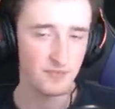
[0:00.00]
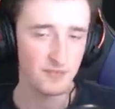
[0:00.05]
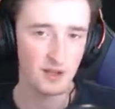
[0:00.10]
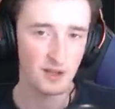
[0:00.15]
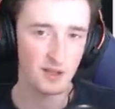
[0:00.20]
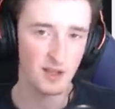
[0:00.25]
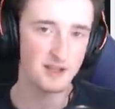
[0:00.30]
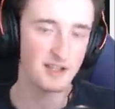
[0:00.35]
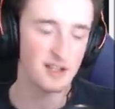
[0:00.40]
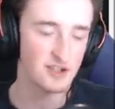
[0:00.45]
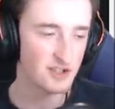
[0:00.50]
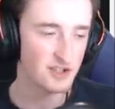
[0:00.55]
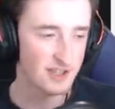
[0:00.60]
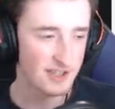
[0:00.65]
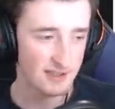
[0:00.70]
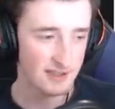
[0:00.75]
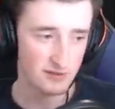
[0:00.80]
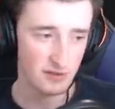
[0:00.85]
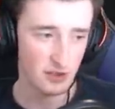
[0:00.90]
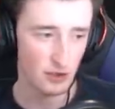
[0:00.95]

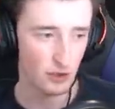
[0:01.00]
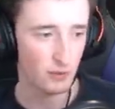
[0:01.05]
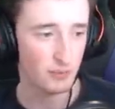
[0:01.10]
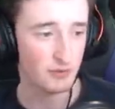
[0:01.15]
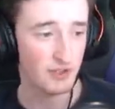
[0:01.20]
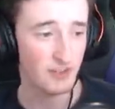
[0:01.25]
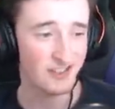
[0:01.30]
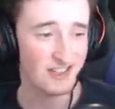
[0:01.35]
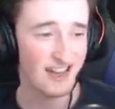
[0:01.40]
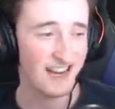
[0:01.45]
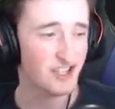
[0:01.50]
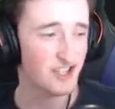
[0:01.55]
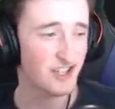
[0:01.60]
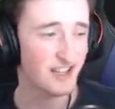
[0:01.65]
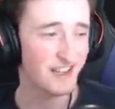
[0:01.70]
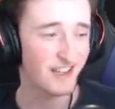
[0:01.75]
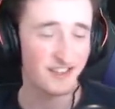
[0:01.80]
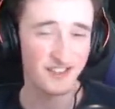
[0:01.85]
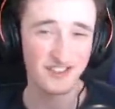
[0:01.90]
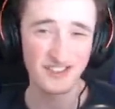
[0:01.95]
Additionally, Europe doesn't actually
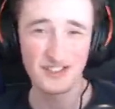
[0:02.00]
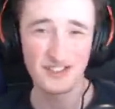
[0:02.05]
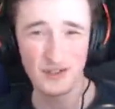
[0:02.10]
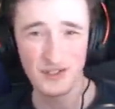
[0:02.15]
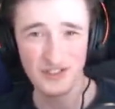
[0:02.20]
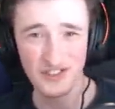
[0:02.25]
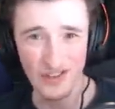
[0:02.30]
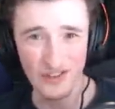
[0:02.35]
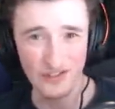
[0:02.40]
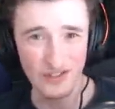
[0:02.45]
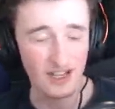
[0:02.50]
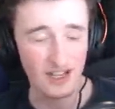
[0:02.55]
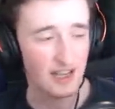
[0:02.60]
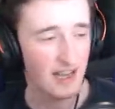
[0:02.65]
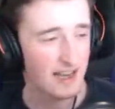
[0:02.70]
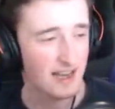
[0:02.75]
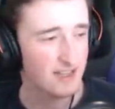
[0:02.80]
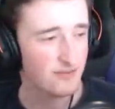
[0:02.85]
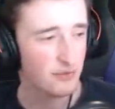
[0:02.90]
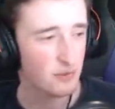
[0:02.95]
consider itself a
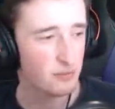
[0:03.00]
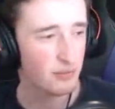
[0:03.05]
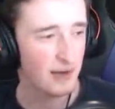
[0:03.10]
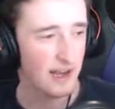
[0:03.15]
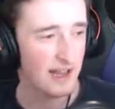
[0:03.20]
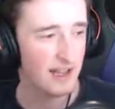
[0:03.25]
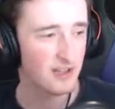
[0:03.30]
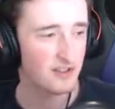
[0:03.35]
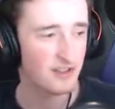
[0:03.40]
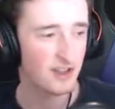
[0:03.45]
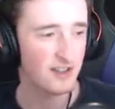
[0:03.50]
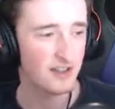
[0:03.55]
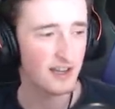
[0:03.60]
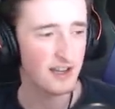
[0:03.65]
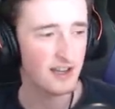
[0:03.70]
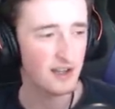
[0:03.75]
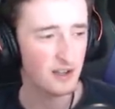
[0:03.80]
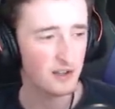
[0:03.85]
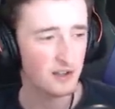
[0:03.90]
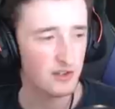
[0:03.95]
collective of players
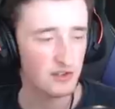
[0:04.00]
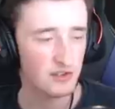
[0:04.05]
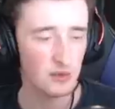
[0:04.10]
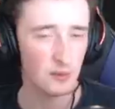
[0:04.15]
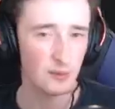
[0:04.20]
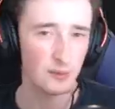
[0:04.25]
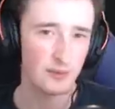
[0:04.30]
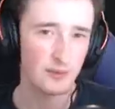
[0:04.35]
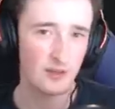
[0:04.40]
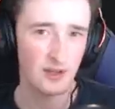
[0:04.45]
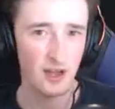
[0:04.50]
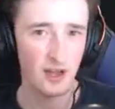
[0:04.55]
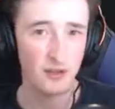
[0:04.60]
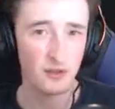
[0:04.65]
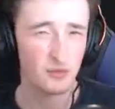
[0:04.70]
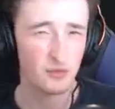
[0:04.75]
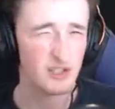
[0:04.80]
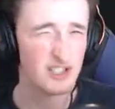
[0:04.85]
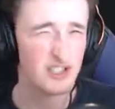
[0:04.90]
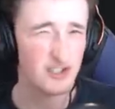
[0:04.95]
unlike some other
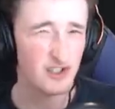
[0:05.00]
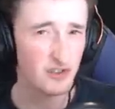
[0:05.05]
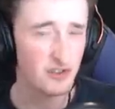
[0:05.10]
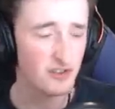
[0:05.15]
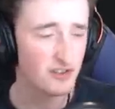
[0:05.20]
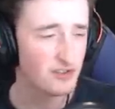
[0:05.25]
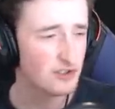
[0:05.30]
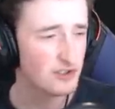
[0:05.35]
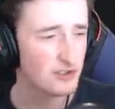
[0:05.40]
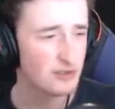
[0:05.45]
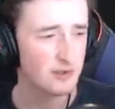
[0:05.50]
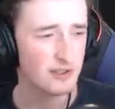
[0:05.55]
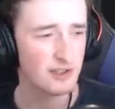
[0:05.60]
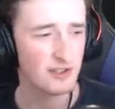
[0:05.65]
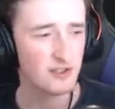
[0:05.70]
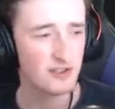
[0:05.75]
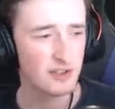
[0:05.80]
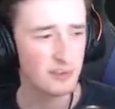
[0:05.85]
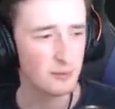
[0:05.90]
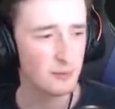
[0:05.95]
regions do, it
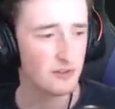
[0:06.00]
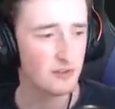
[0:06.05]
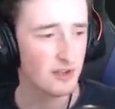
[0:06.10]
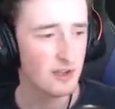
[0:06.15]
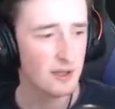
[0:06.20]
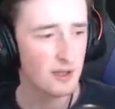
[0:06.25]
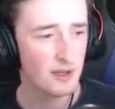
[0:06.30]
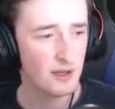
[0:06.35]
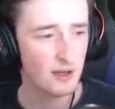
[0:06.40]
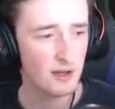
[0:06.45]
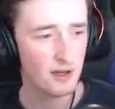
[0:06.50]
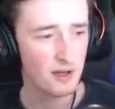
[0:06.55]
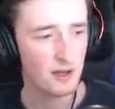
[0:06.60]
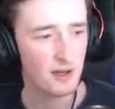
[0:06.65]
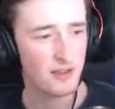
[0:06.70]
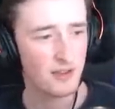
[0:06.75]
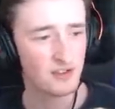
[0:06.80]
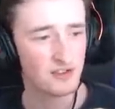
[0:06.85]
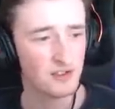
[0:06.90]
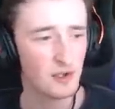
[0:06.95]
seems. Uh,
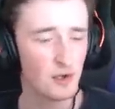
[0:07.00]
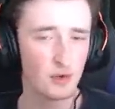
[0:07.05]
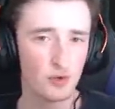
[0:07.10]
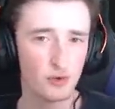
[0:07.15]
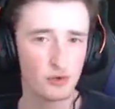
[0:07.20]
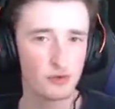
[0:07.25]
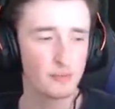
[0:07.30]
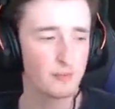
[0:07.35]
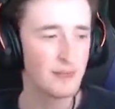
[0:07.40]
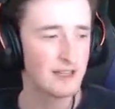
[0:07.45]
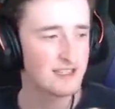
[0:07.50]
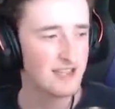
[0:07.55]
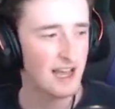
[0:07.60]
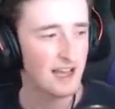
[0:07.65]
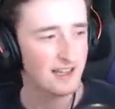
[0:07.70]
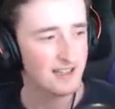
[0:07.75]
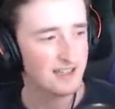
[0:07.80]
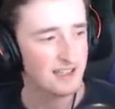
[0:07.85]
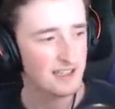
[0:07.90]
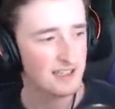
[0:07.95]
there's no group
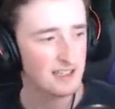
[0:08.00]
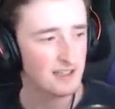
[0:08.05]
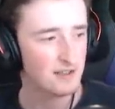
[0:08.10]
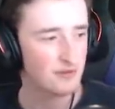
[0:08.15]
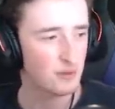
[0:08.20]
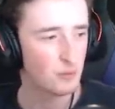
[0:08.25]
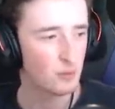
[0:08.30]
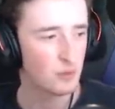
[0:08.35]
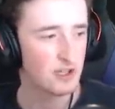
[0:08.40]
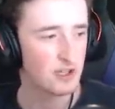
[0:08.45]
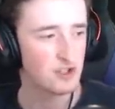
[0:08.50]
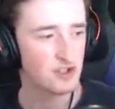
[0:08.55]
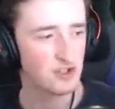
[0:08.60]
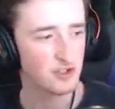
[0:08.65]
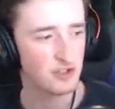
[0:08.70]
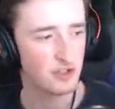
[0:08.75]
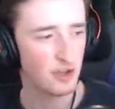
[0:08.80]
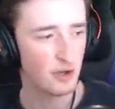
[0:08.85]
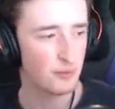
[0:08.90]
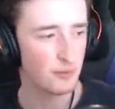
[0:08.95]
mentality from which,
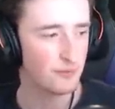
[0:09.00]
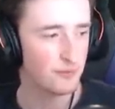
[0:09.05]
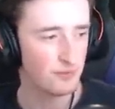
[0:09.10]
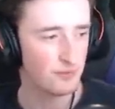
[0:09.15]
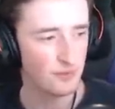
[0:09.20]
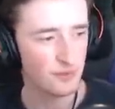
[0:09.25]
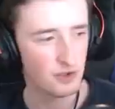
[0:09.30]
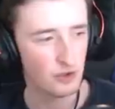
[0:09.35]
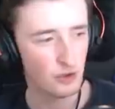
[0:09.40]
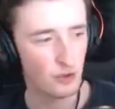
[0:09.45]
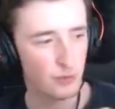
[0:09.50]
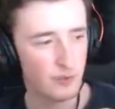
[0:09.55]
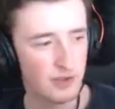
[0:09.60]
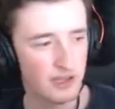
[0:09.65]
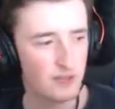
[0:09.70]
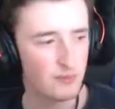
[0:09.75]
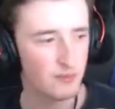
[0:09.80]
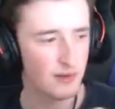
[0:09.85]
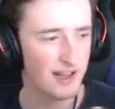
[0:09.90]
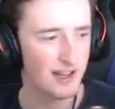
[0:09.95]
you know,
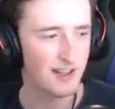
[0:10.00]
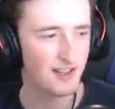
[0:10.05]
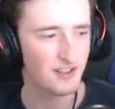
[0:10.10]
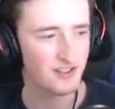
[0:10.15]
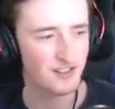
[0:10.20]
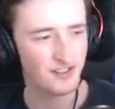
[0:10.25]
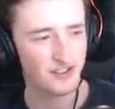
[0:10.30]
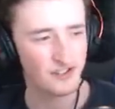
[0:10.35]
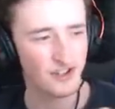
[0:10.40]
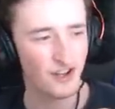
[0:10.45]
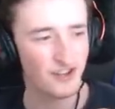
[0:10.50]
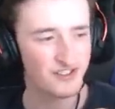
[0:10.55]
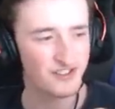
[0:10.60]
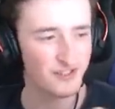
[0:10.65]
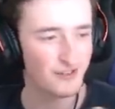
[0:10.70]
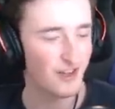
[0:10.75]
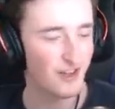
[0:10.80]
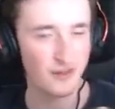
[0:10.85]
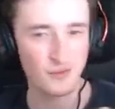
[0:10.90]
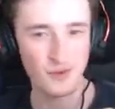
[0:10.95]
European players
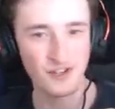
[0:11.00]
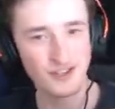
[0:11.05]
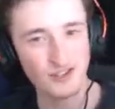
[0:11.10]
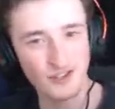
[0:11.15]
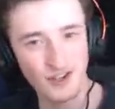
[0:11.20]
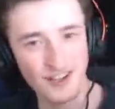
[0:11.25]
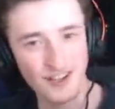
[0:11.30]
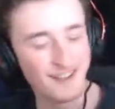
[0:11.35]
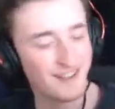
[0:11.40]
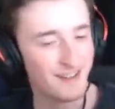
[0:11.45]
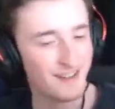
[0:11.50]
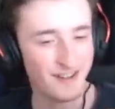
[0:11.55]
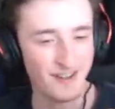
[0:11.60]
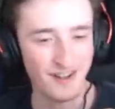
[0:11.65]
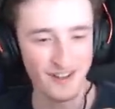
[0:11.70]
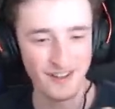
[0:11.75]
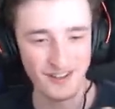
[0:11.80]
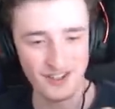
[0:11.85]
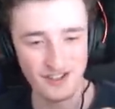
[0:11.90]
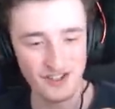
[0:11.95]
justify win trading or
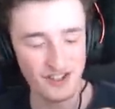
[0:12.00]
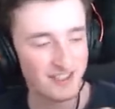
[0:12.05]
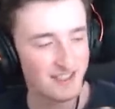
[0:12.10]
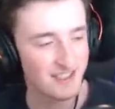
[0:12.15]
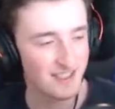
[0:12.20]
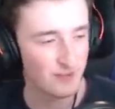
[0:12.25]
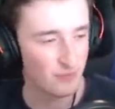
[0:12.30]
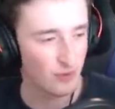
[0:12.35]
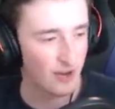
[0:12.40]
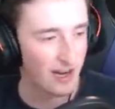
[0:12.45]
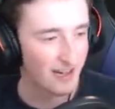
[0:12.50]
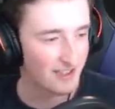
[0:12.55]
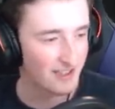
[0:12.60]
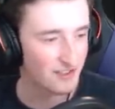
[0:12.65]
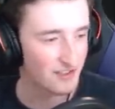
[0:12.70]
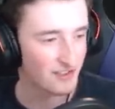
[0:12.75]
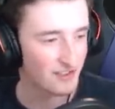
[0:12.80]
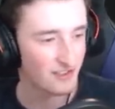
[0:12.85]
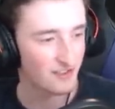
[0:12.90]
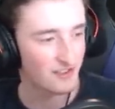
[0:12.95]
other cheating
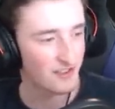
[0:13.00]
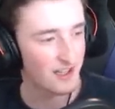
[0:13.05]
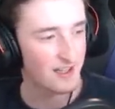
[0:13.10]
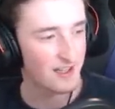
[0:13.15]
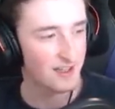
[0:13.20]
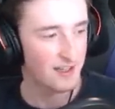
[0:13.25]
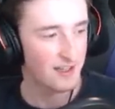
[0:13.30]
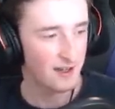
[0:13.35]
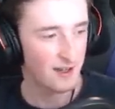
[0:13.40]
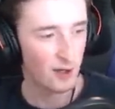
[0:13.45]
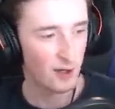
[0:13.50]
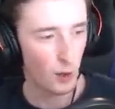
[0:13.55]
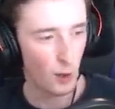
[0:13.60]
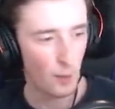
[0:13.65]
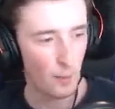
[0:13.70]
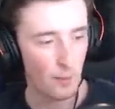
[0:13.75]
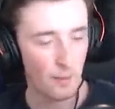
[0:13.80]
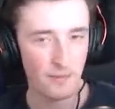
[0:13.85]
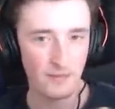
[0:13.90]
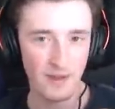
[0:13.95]
practices.
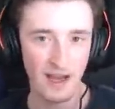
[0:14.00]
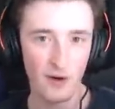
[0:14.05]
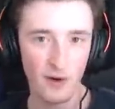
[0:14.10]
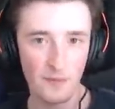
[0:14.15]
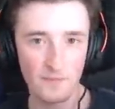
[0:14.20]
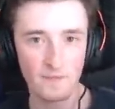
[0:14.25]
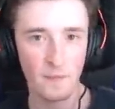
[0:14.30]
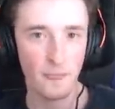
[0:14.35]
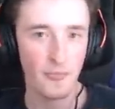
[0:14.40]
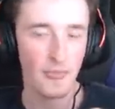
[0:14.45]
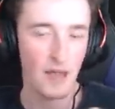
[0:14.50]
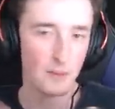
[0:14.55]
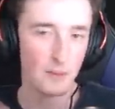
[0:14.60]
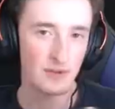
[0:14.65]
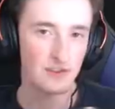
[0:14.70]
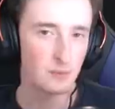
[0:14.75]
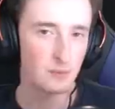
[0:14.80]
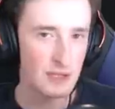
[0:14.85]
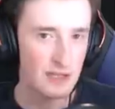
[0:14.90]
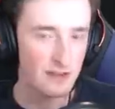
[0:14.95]
Um, now, I'm going to
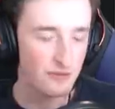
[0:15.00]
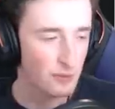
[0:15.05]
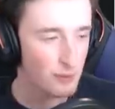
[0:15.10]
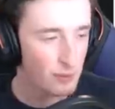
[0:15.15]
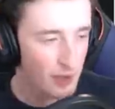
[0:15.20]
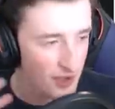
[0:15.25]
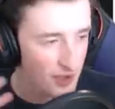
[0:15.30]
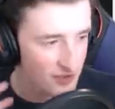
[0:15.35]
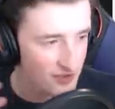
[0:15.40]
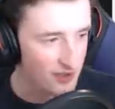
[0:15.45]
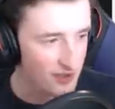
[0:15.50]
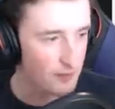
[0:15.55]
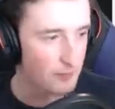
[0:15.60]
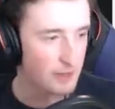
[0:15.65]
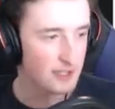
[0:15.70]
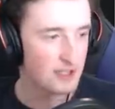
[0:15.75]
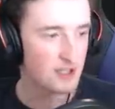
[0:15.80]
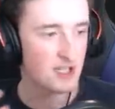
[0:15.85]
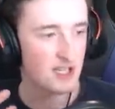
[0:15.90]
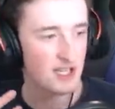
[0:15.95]
speak from personal
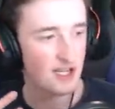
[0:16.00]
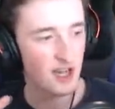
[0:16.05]
opinion here.